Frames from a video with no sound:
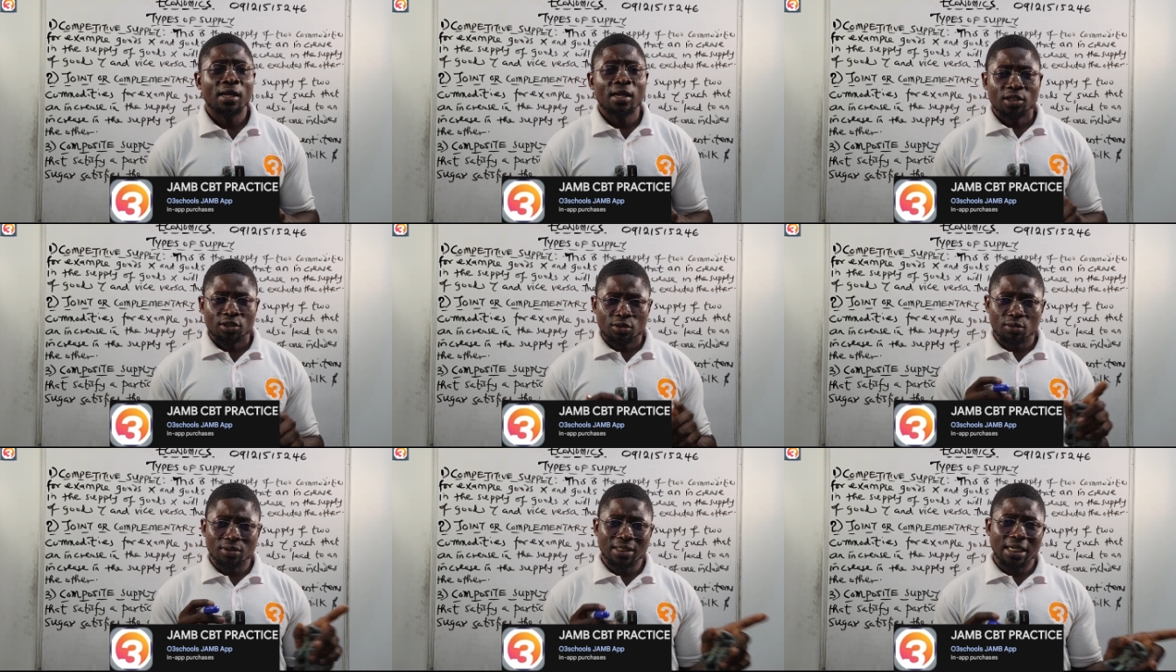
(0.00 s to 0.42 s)

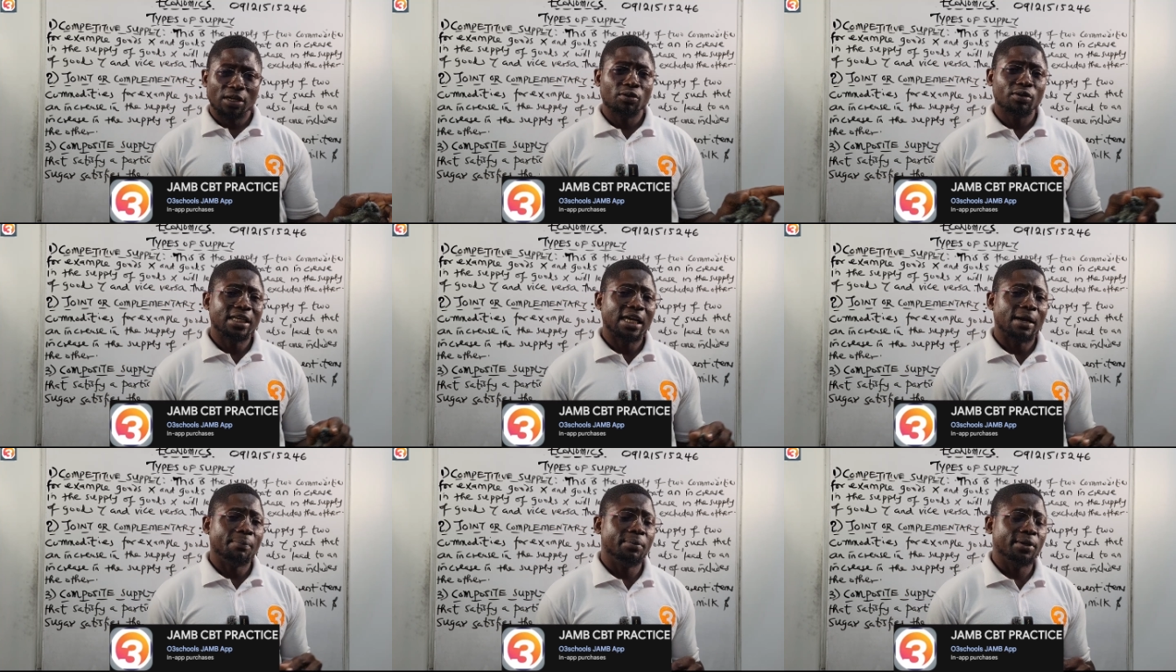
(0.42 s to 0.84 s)
So
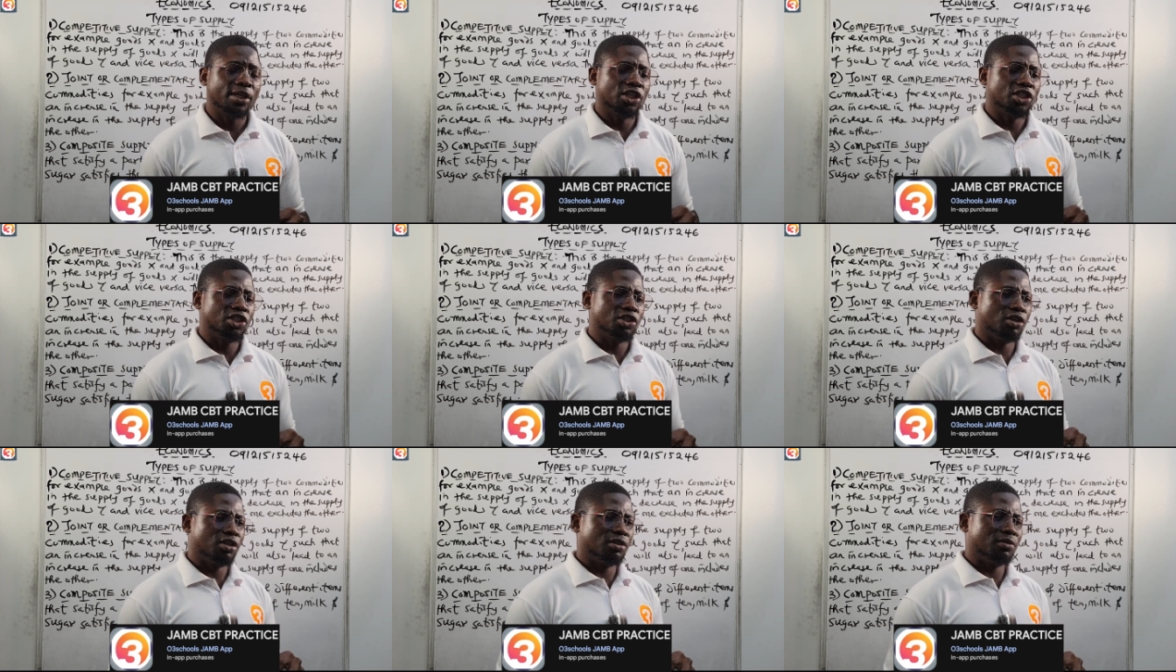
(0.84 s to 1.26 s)
download the
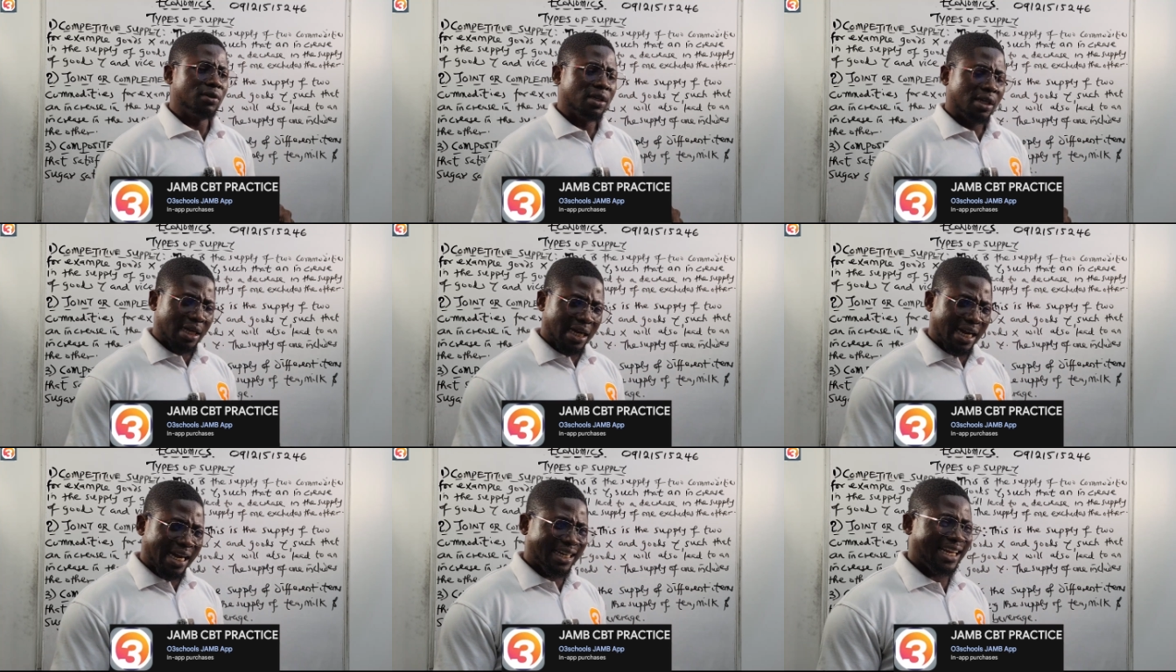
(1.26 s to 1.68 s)
application
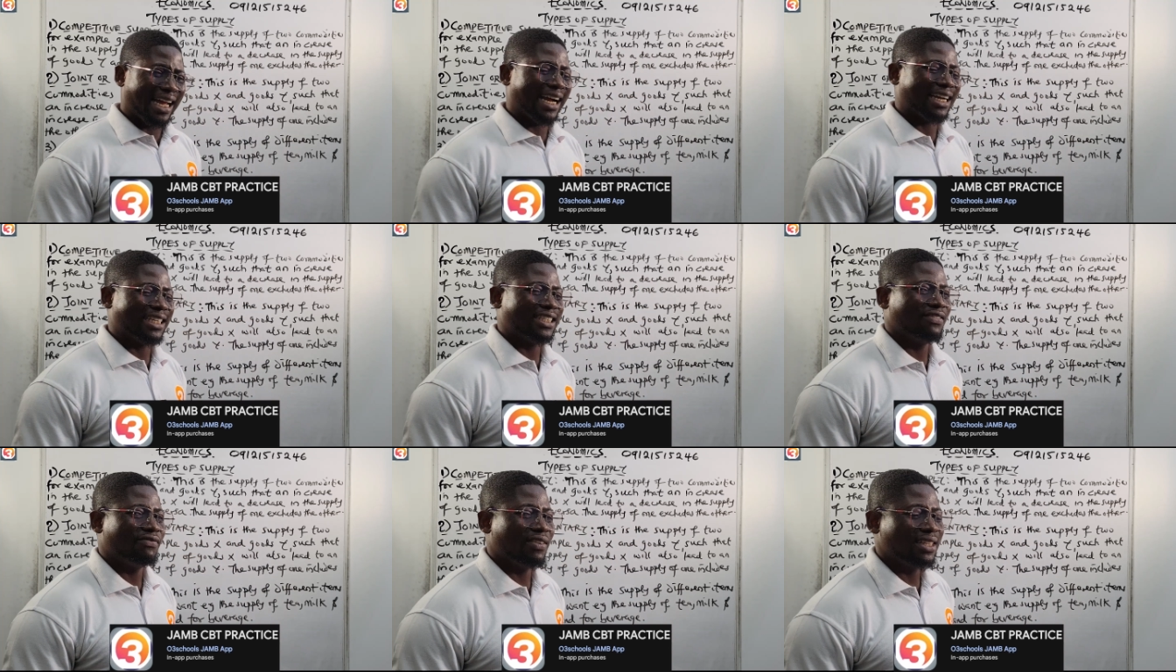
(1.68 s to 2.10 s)
and
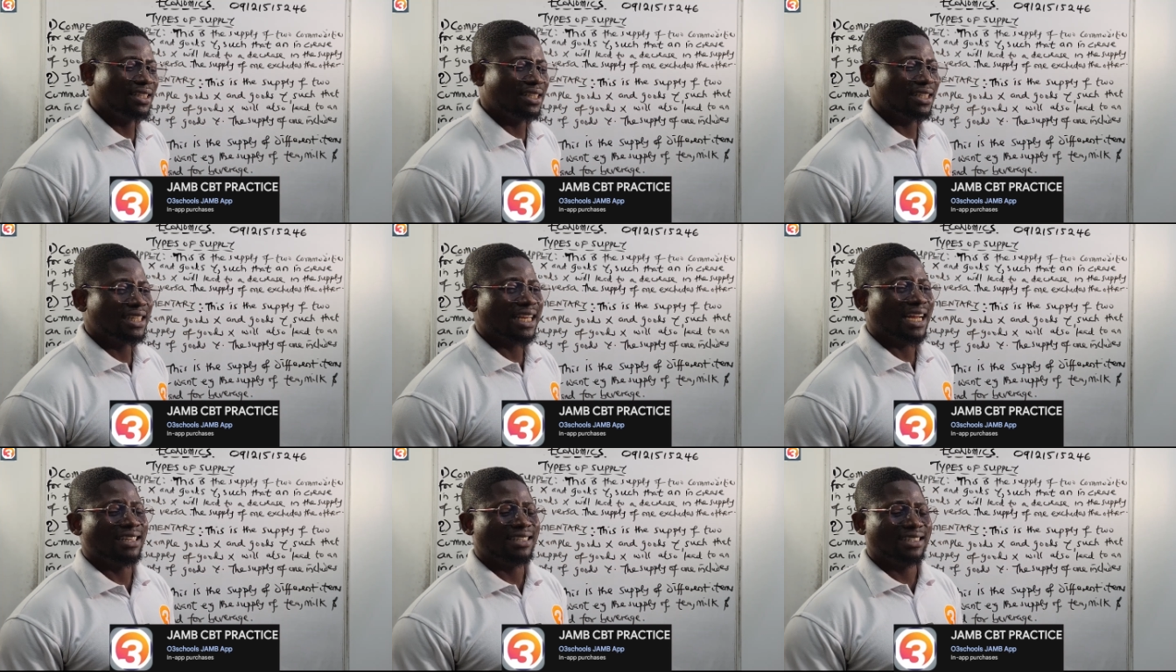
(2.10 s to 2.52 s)
activate
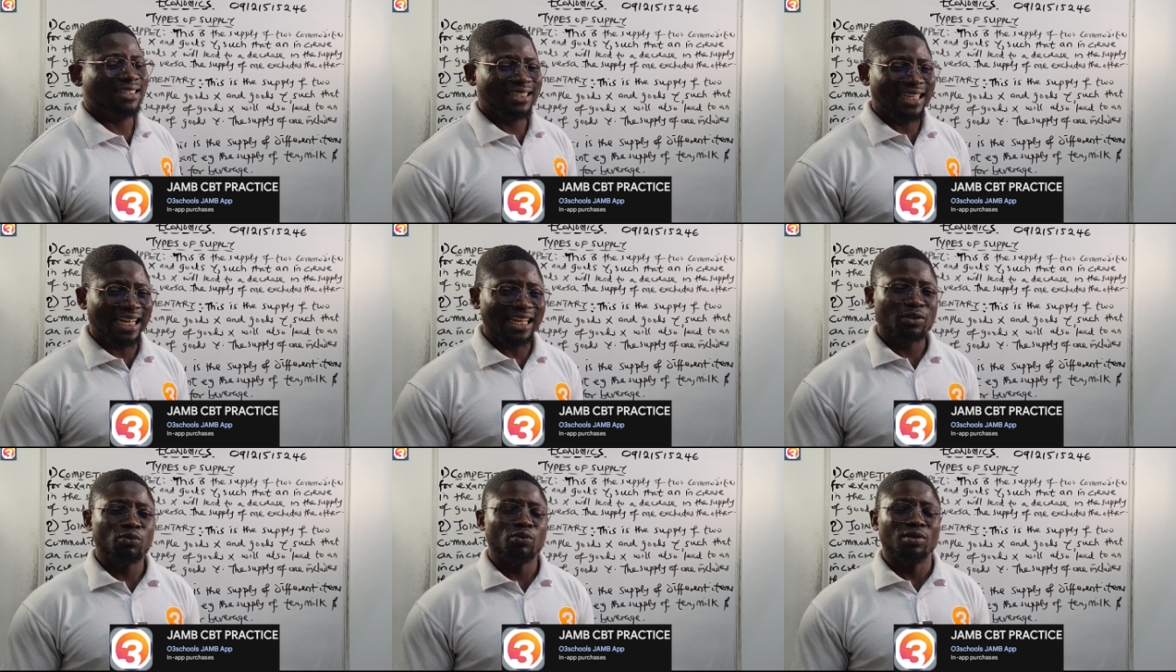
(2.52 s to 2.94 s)
it and
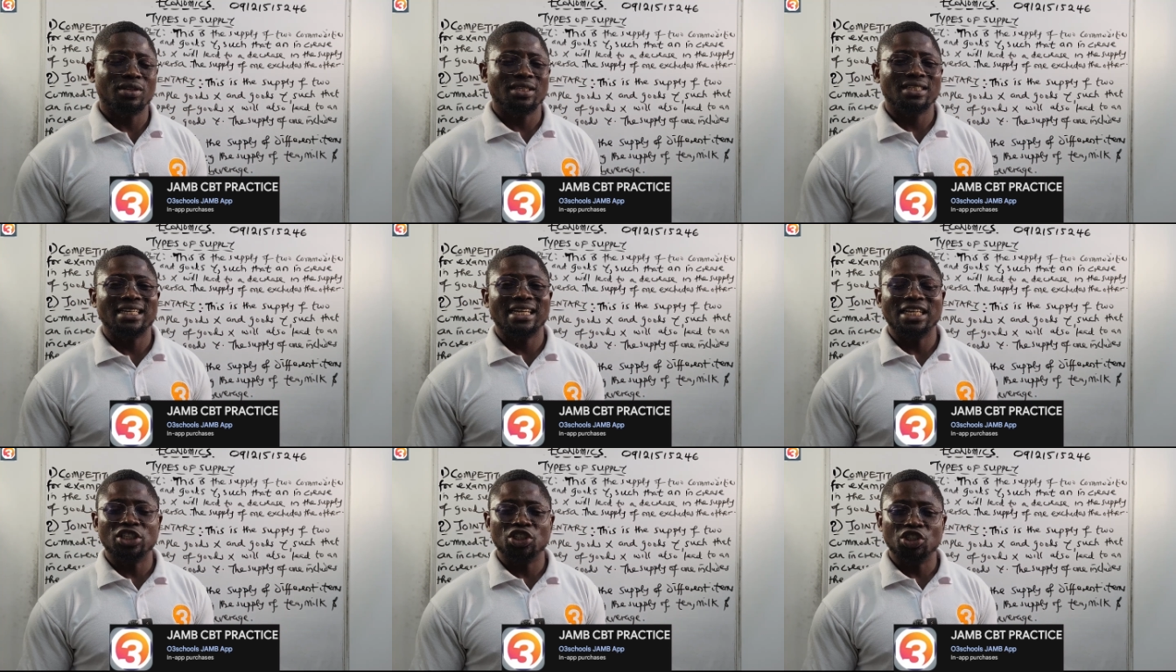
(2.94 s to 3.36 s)
start
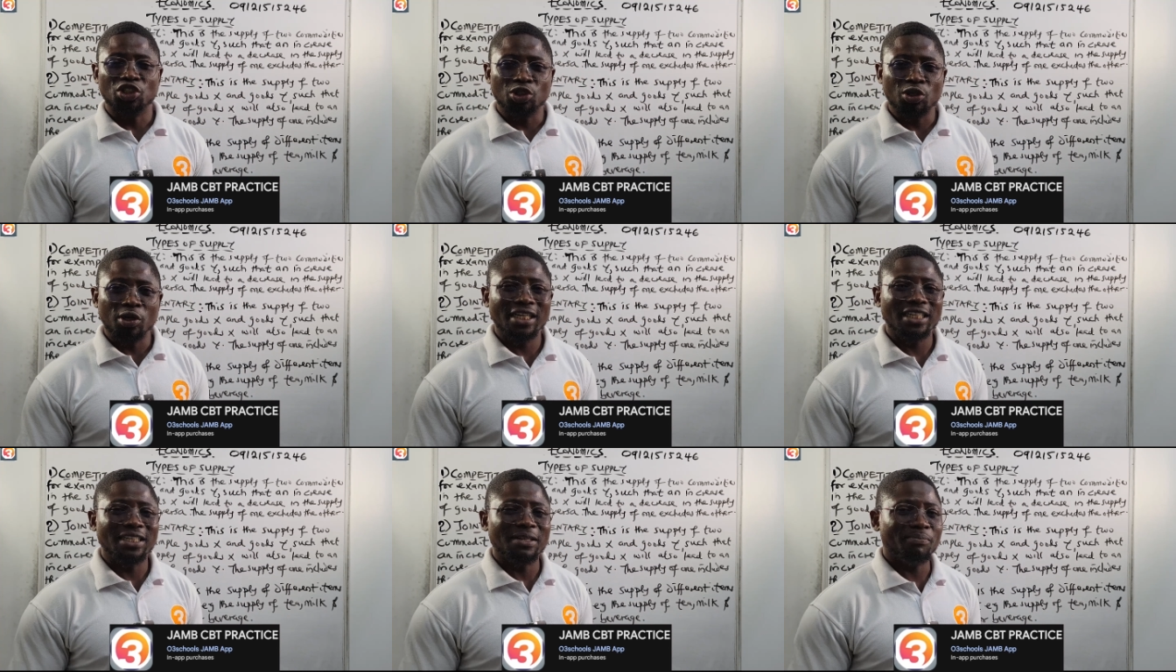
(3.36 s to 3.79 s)
what
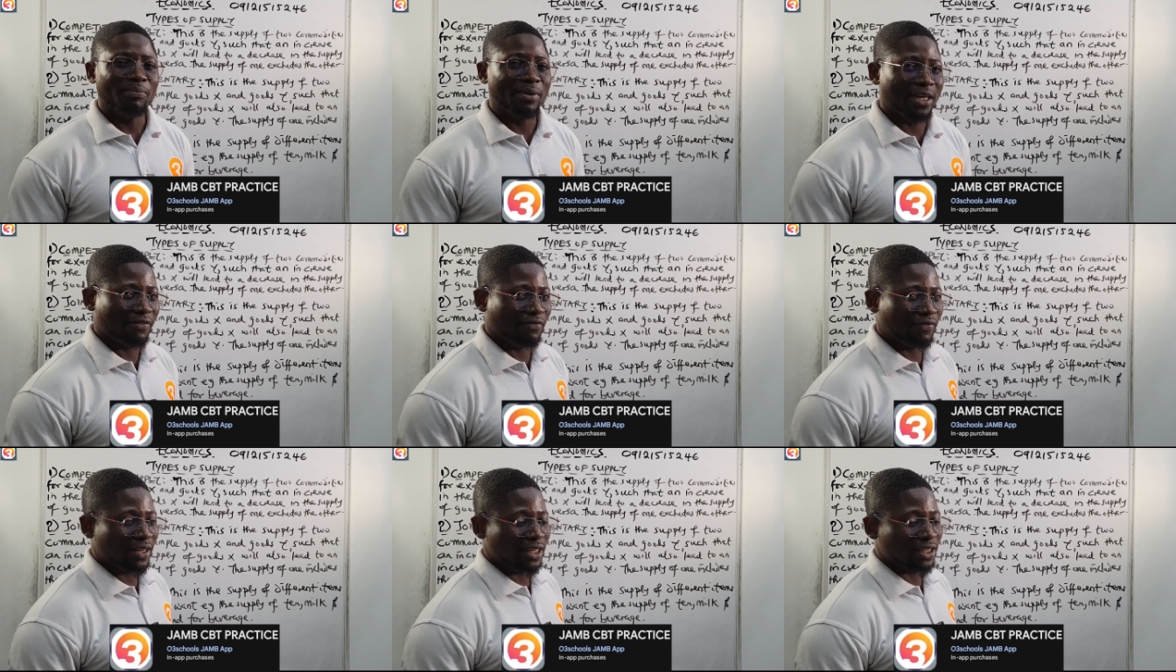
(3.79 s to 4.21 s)
enjoying the
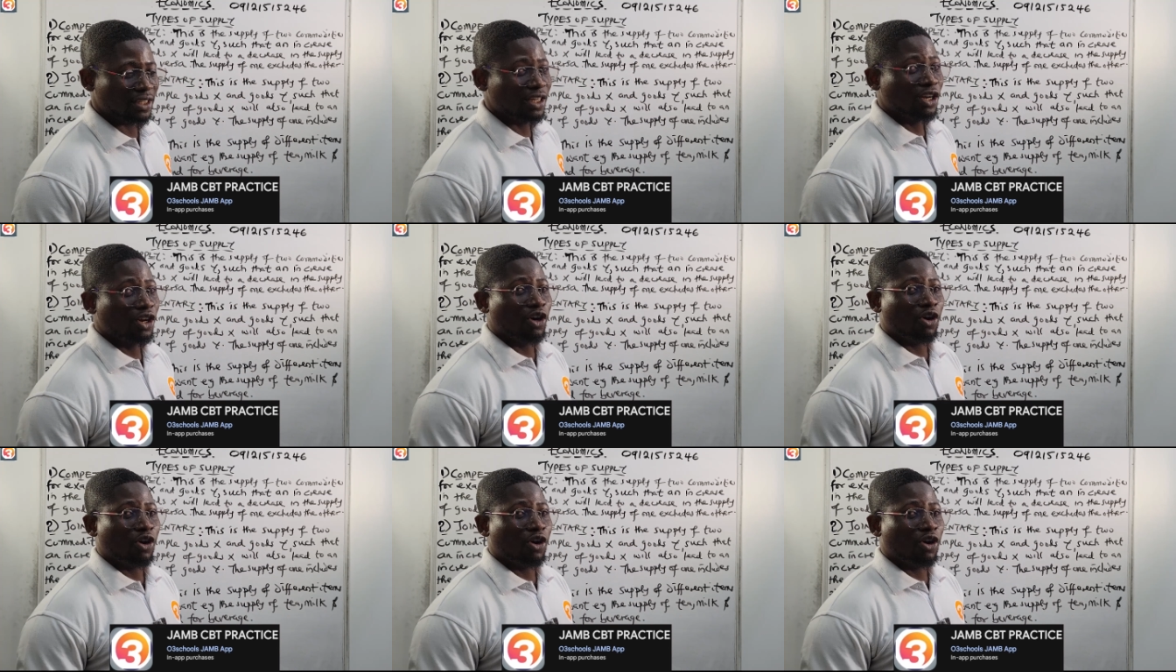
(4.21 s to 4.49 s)
benefit